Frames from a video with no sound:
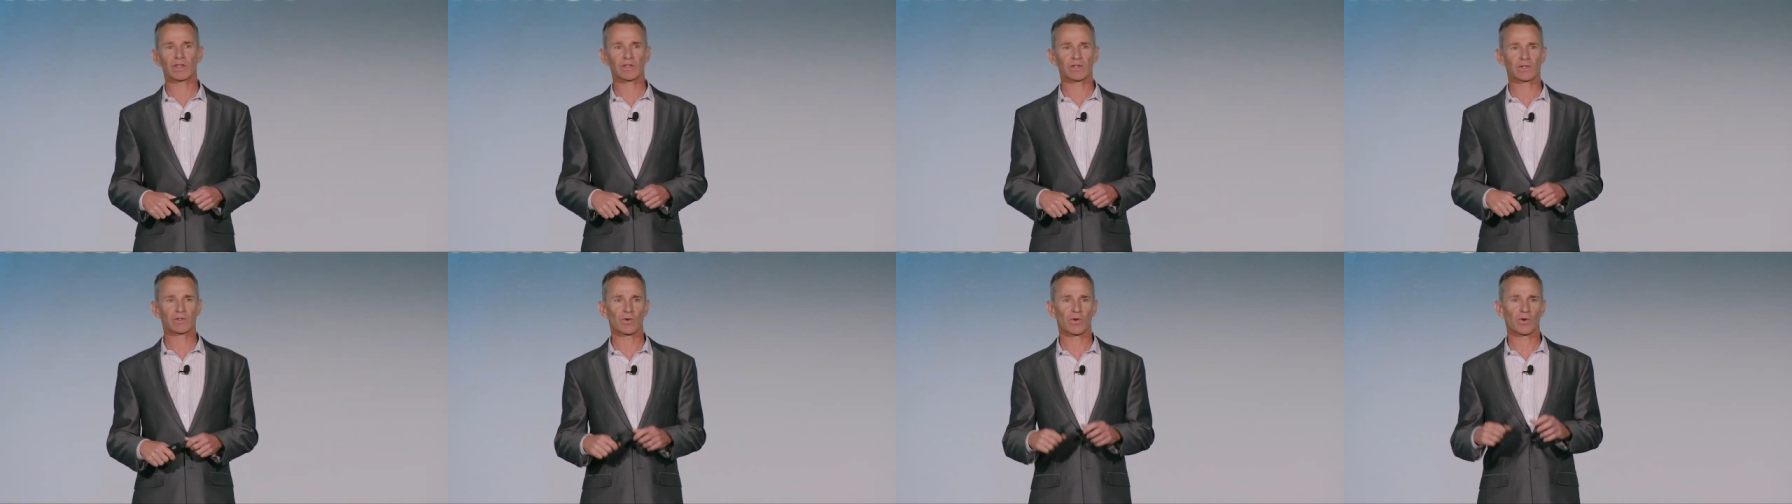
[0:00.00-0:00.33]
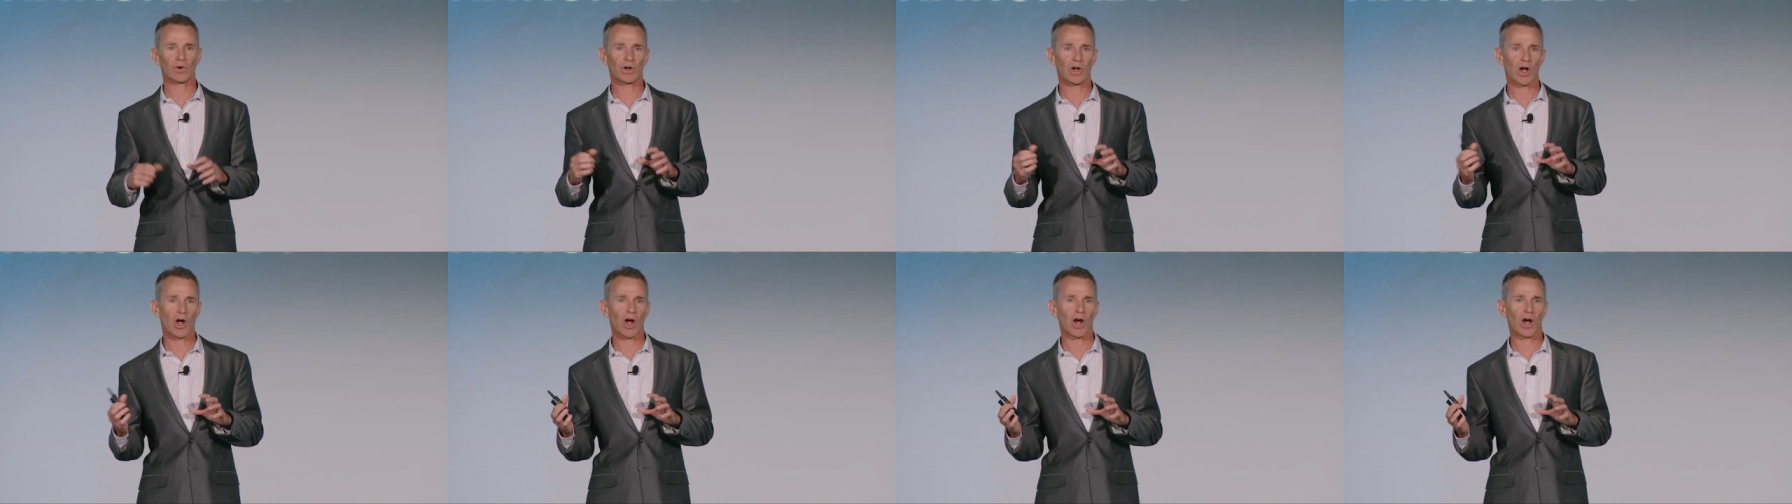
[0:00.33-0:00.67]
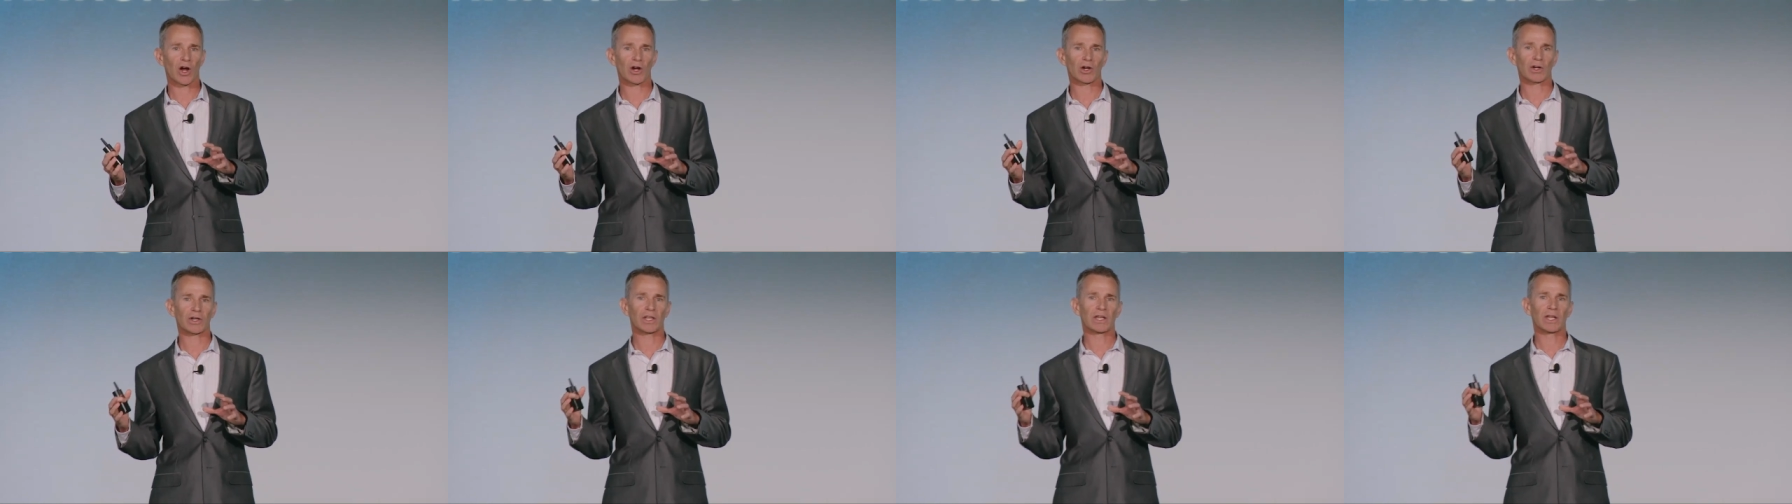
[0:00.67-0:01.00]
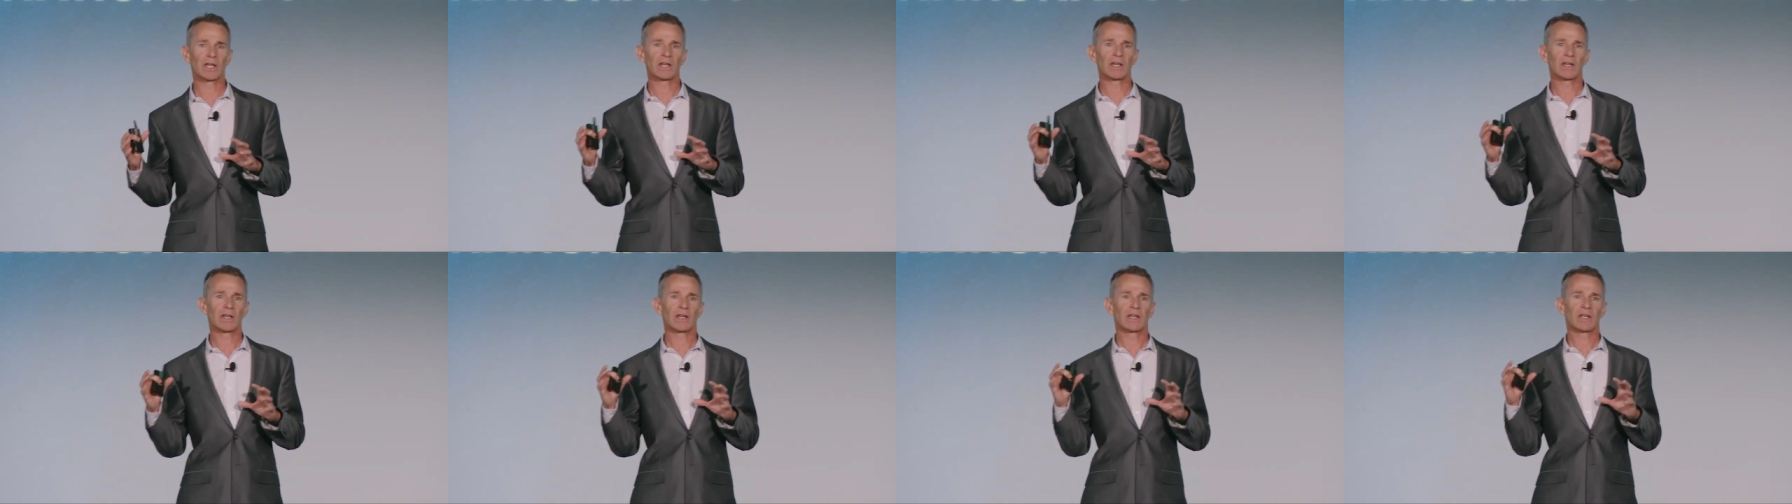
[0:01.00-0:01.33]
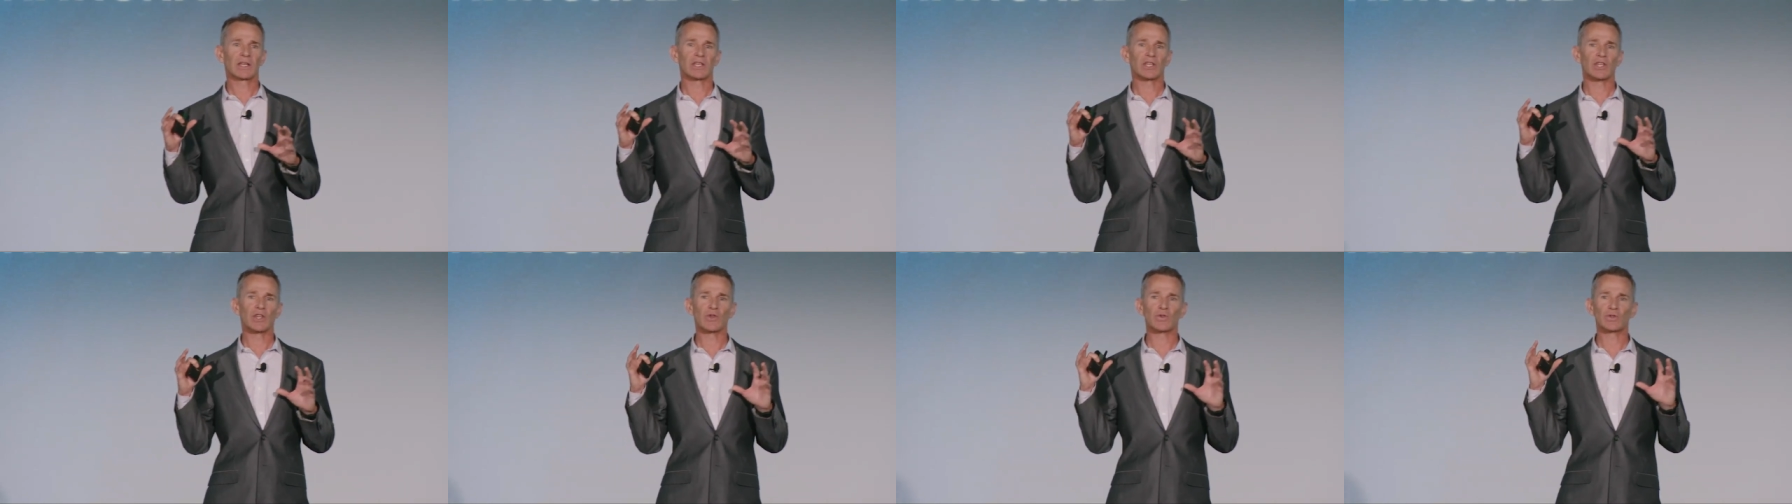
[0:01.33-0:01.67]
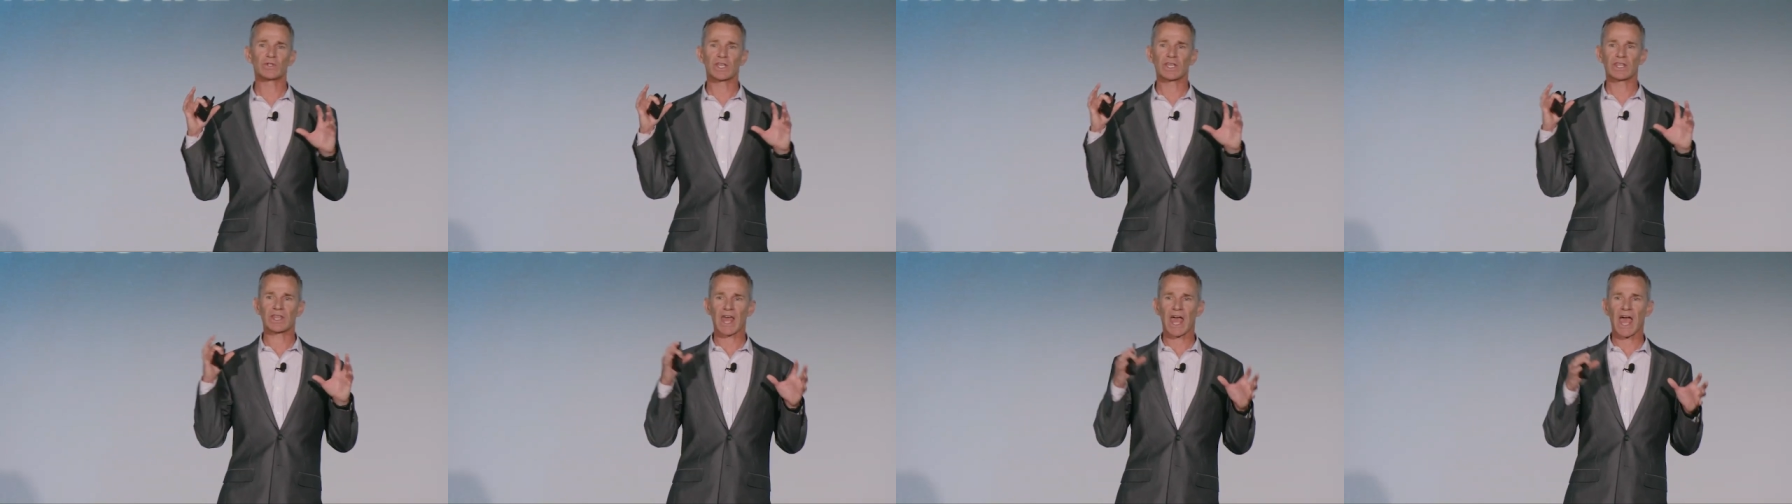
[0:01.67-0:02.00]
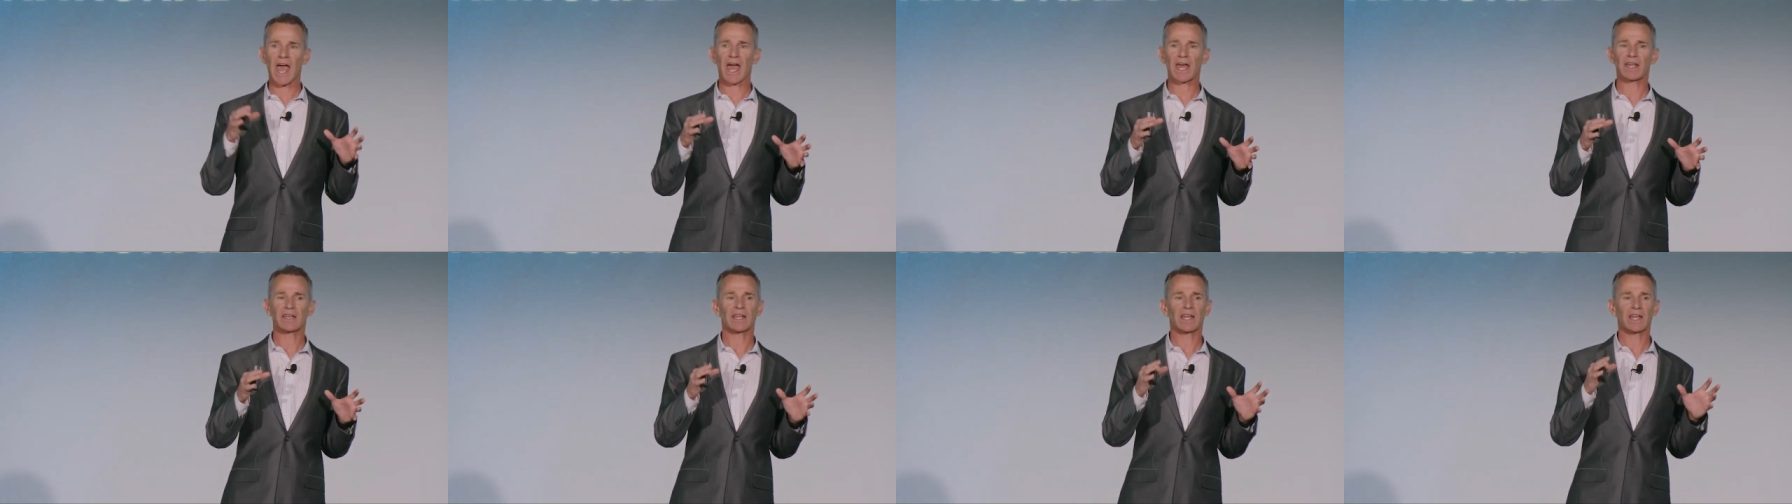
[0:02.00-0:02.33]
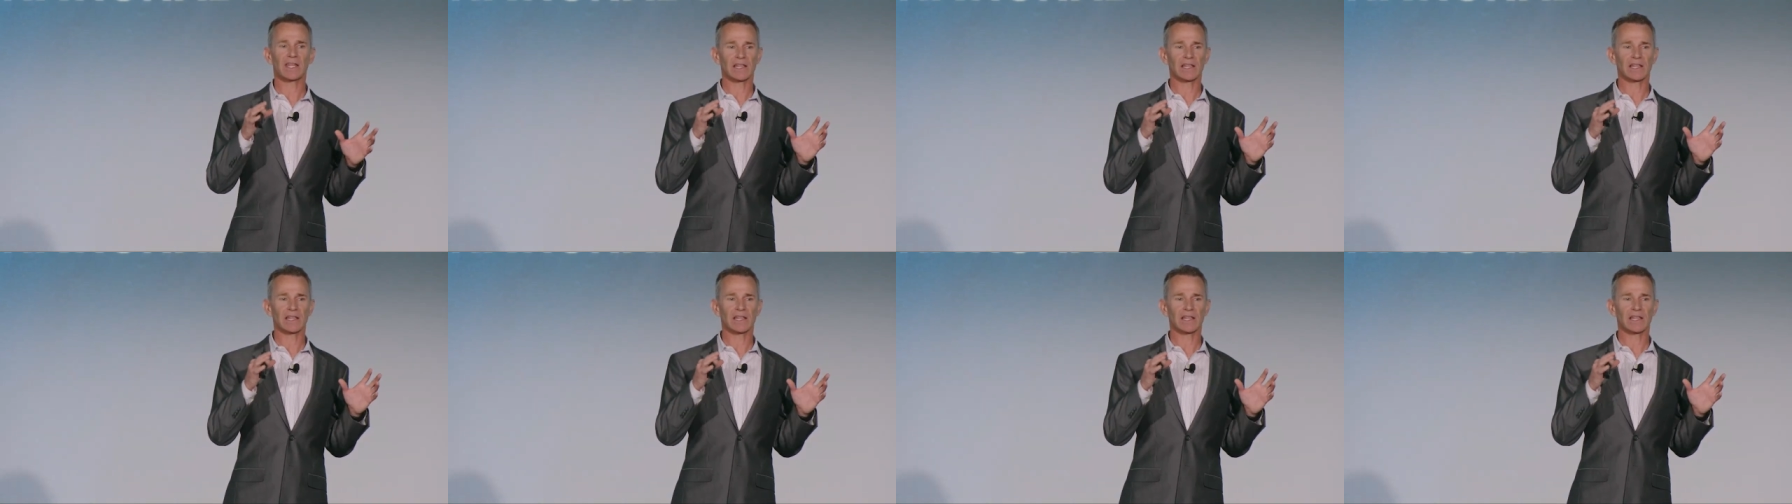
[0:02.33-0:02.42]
The scorecard, using that